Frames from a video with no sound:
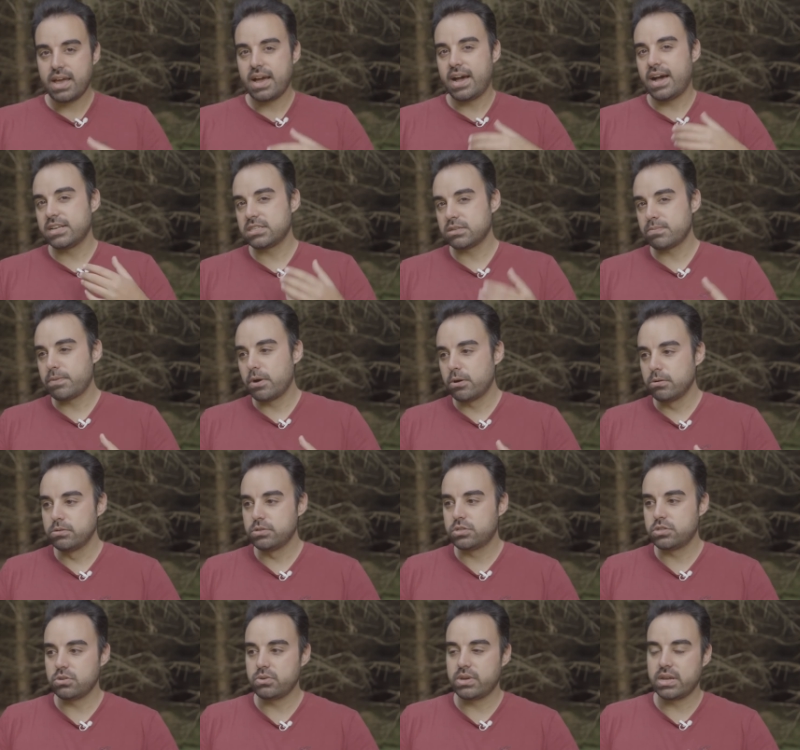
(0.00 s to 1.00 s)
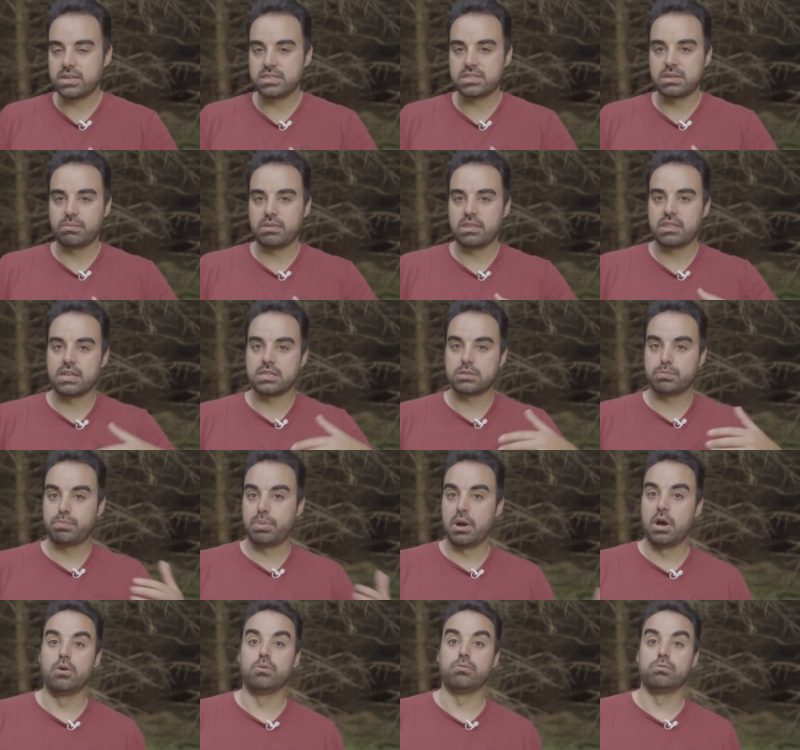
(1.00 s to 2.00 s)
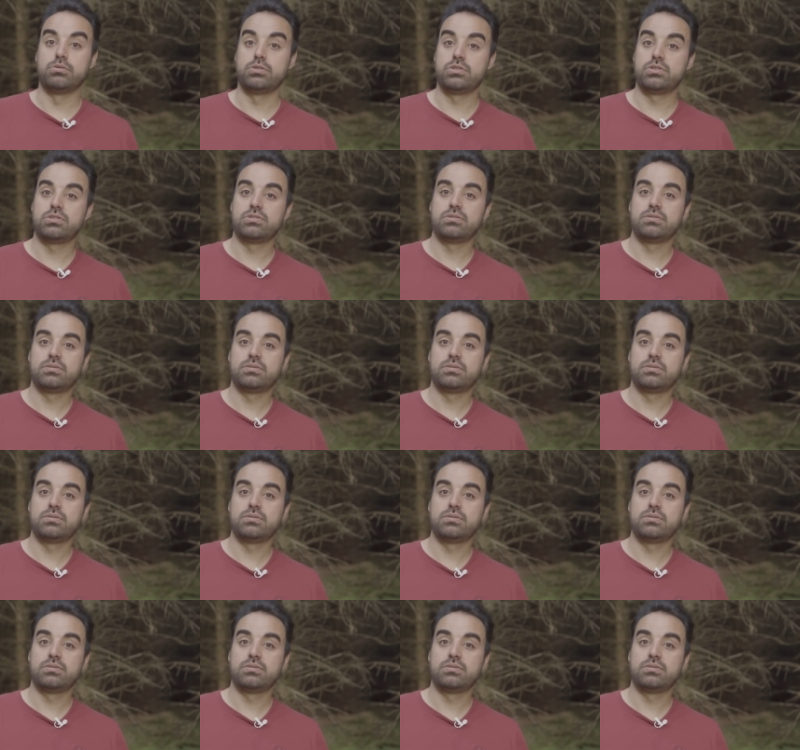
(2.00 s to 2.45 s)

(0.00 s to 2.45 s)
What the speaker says: as opposed to getting something that's posed.